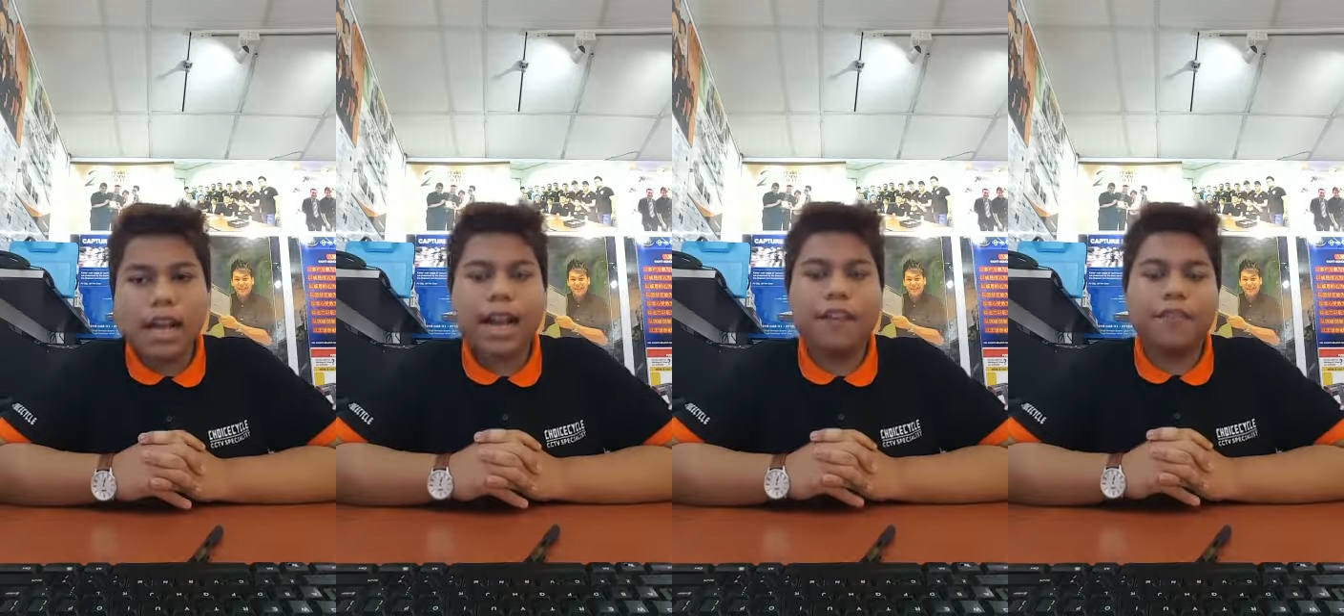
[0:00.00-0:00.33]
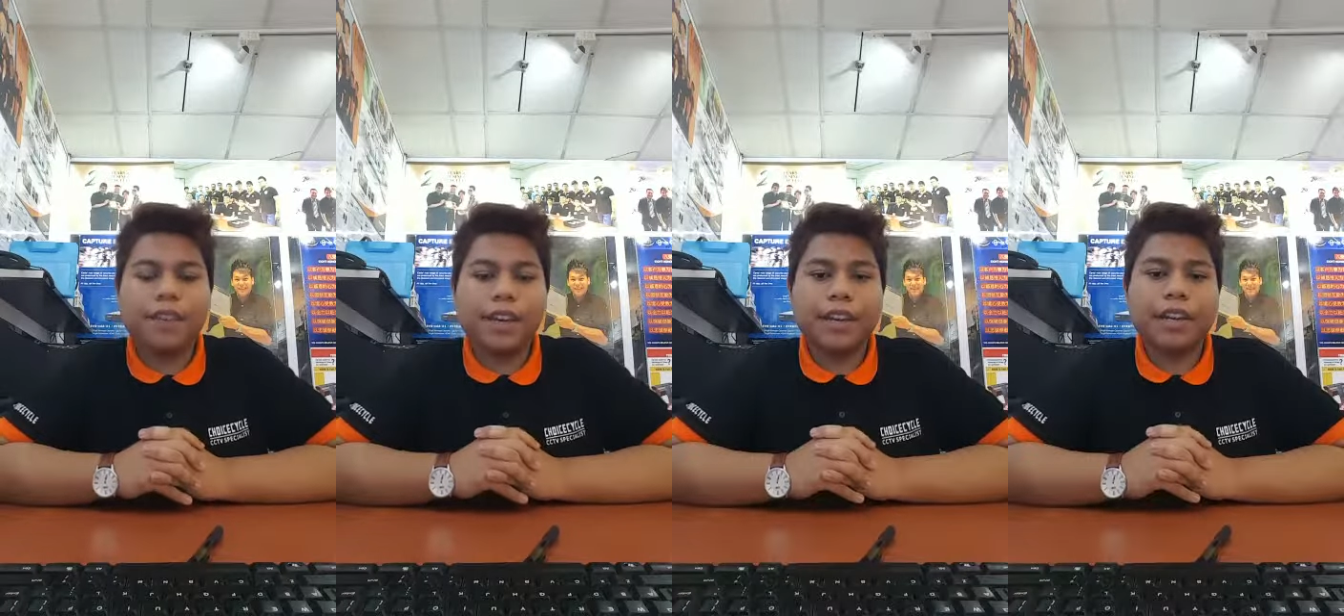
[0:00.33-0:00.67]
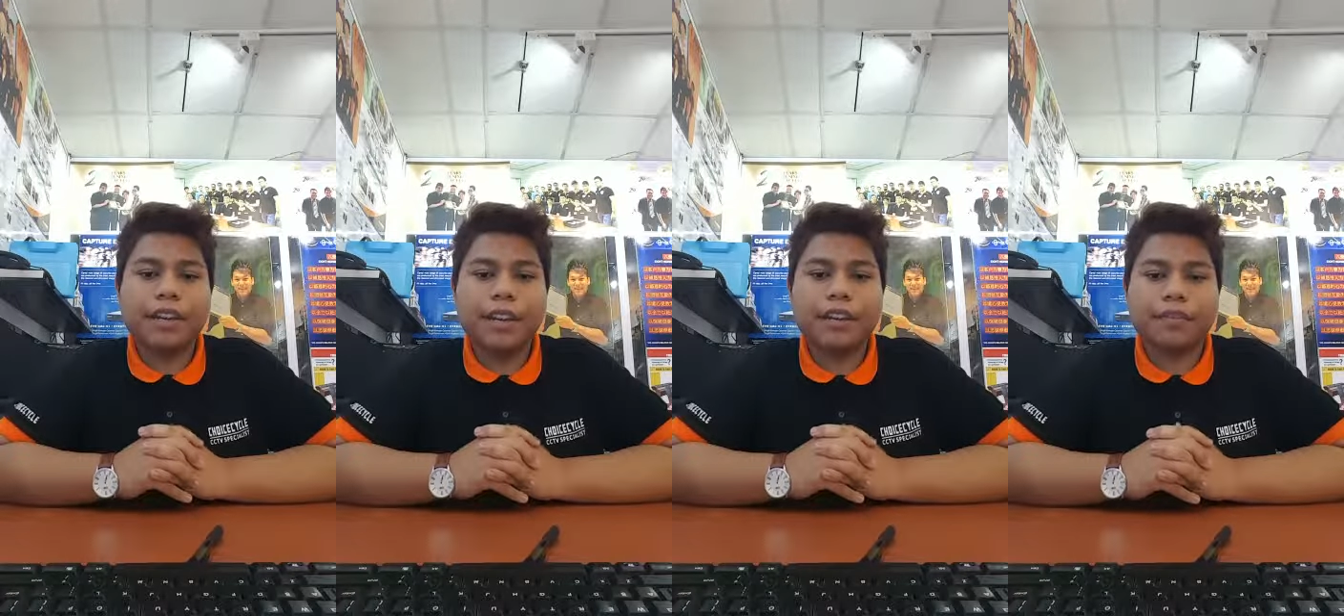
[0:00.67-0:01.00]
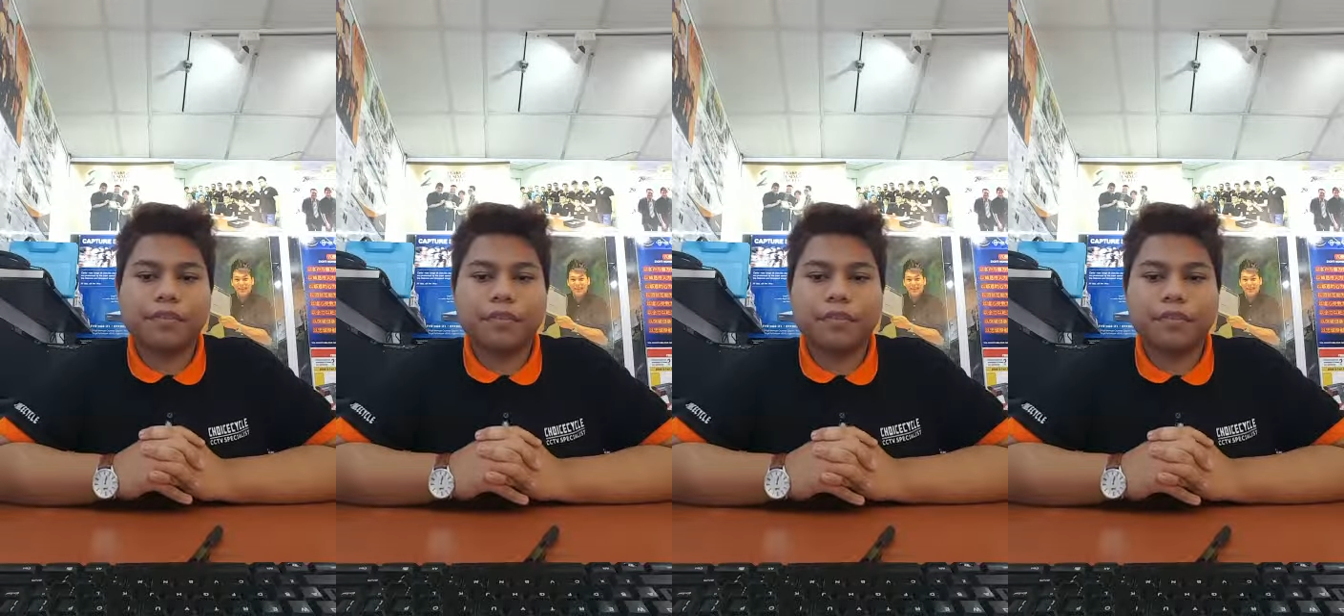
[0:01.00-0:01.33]
I am very
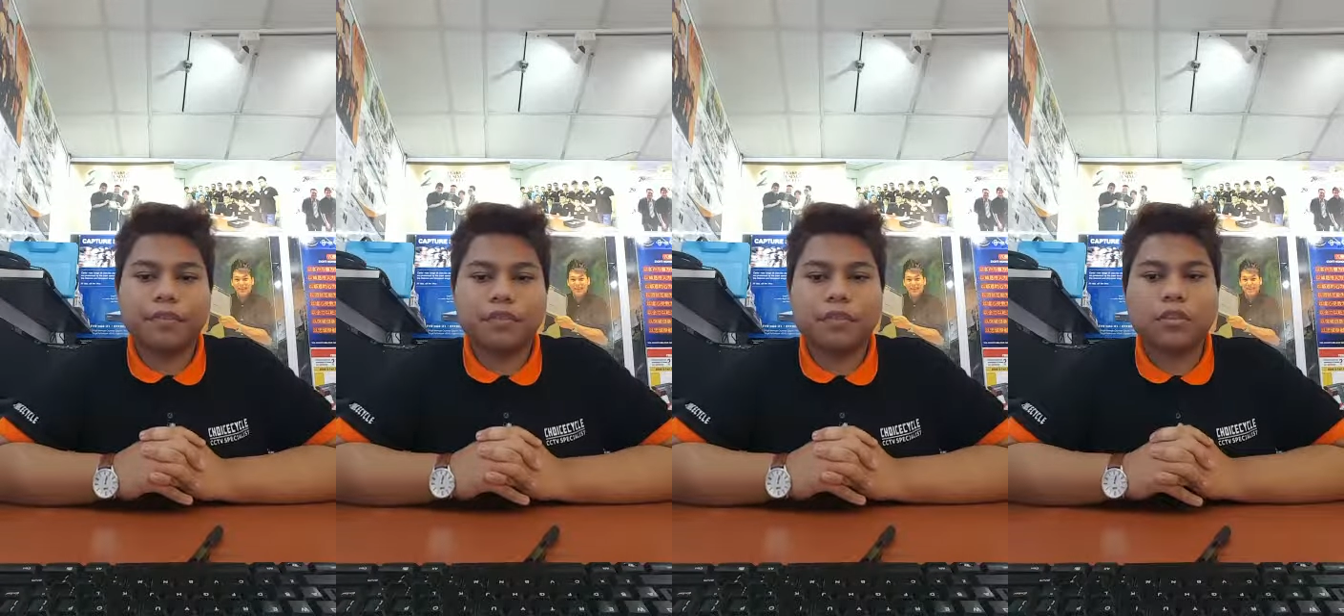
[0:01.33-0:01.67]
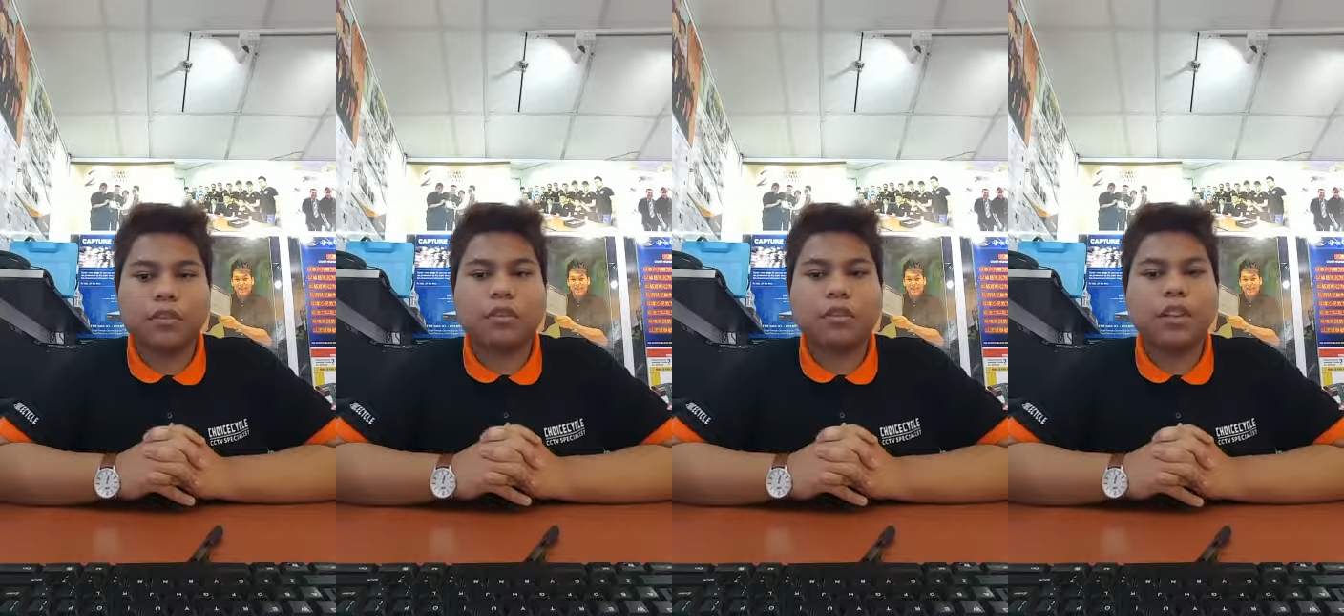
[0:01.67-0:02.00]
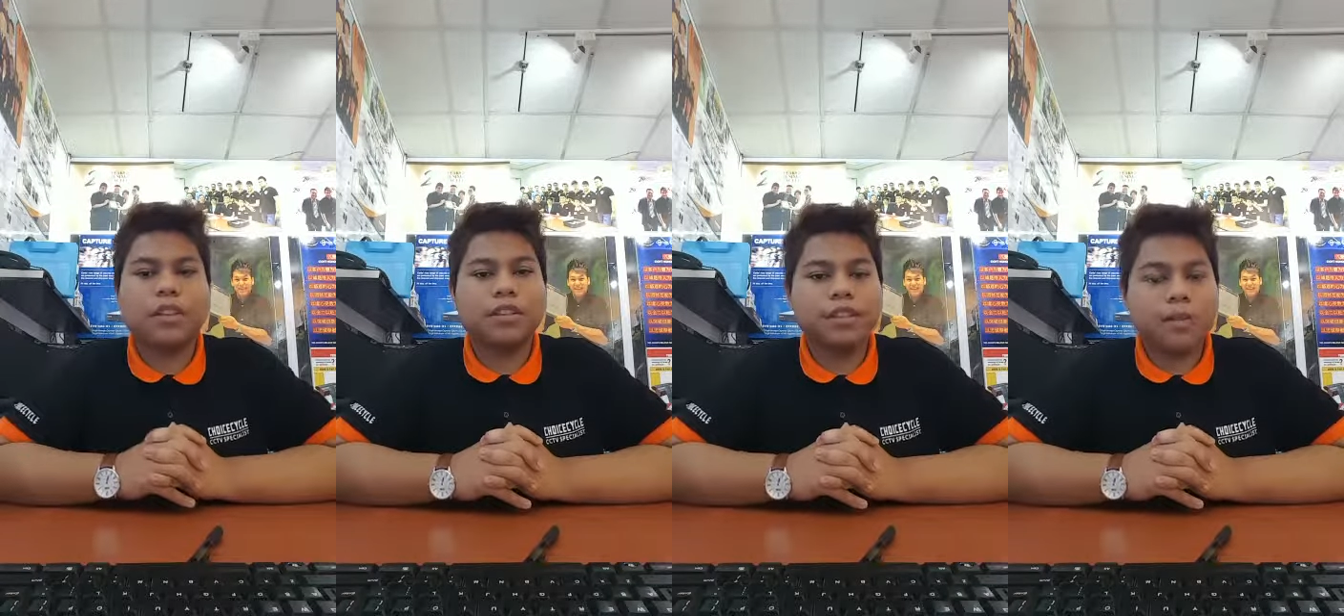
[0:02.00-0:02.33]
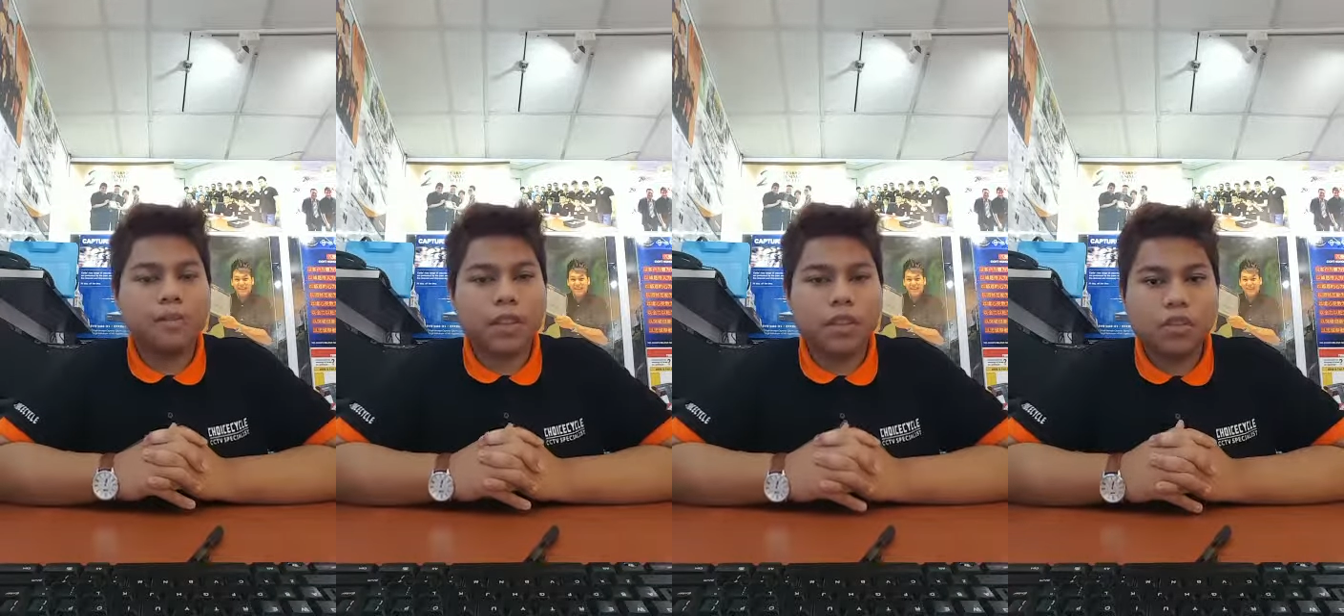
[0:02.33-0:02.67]
grateful to learn
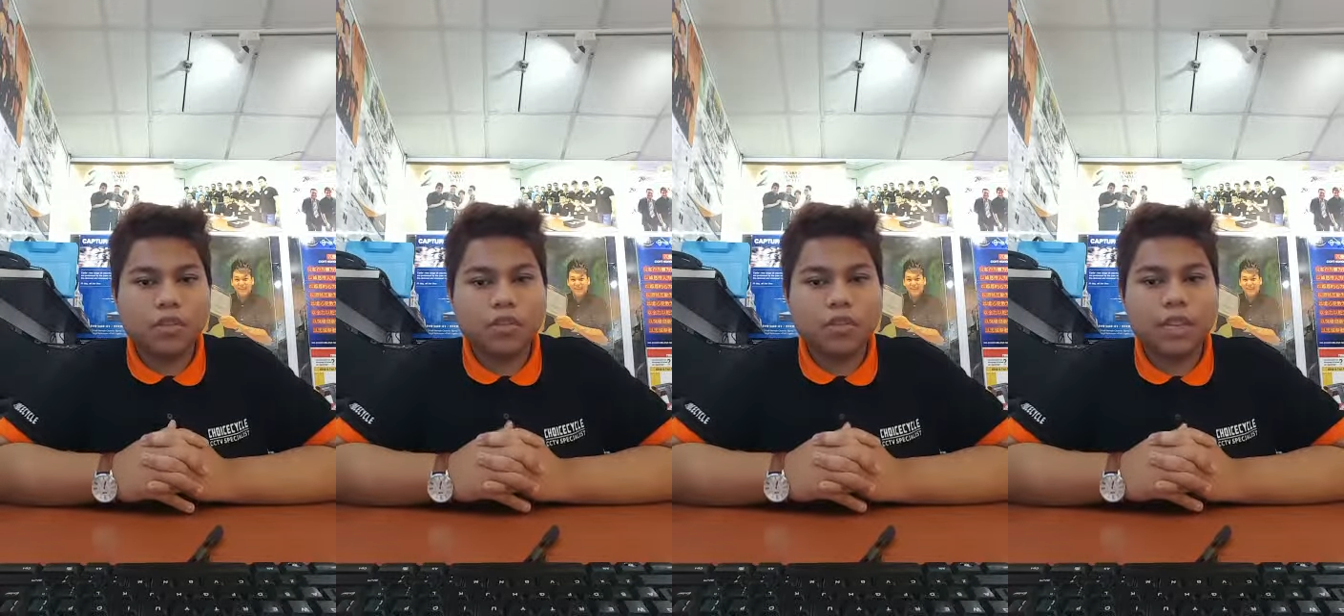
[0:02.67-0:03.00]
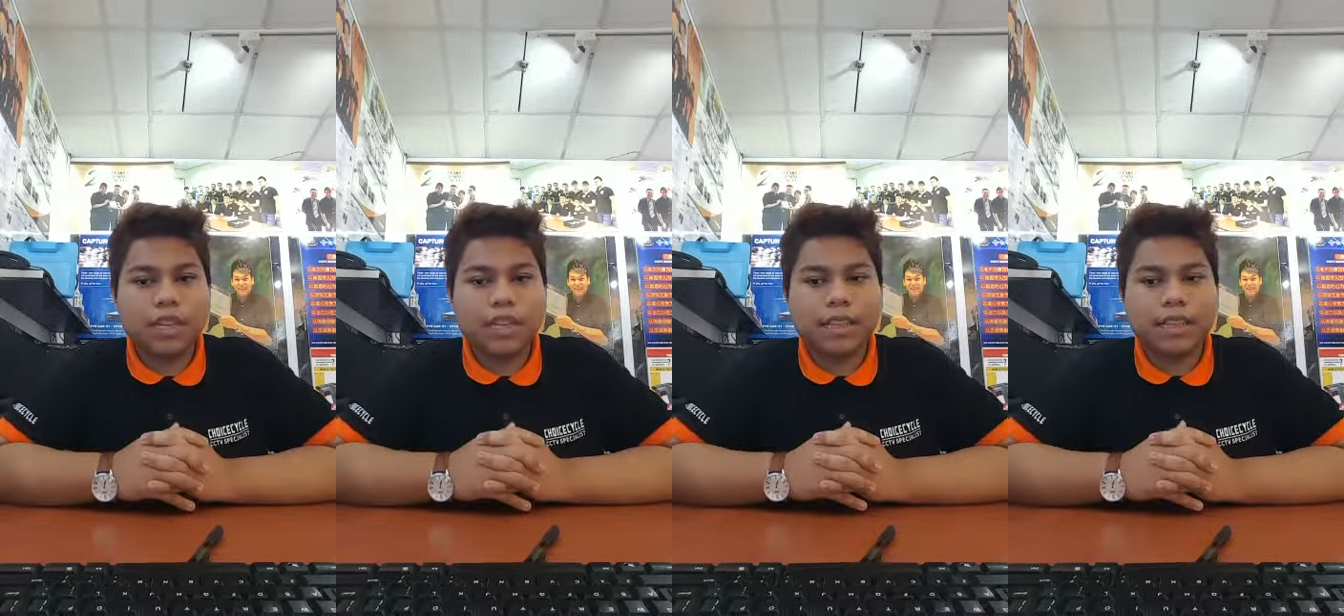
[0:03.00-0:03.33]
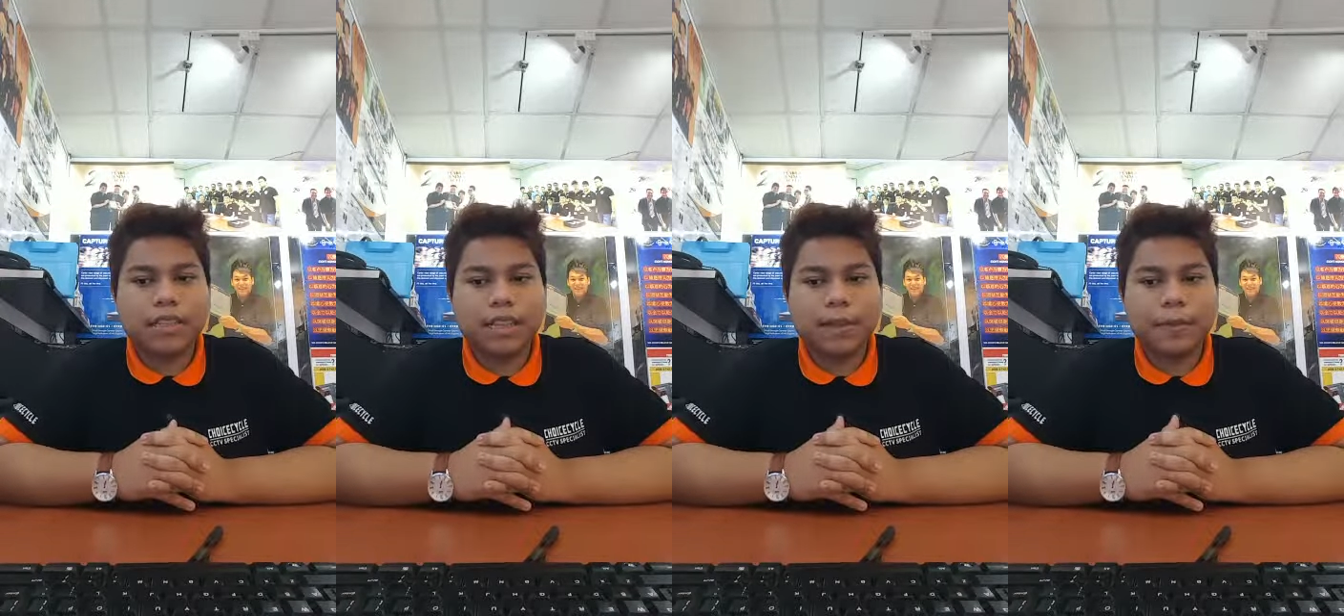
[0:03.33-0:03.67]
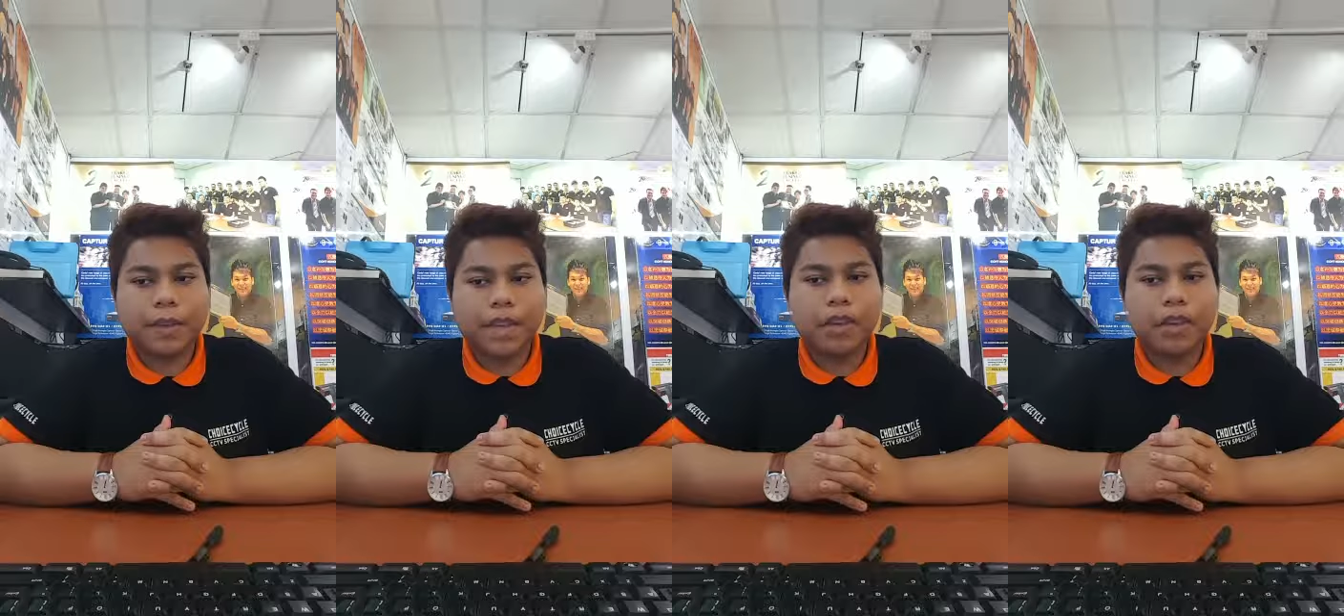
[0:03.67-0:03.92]
something new during internship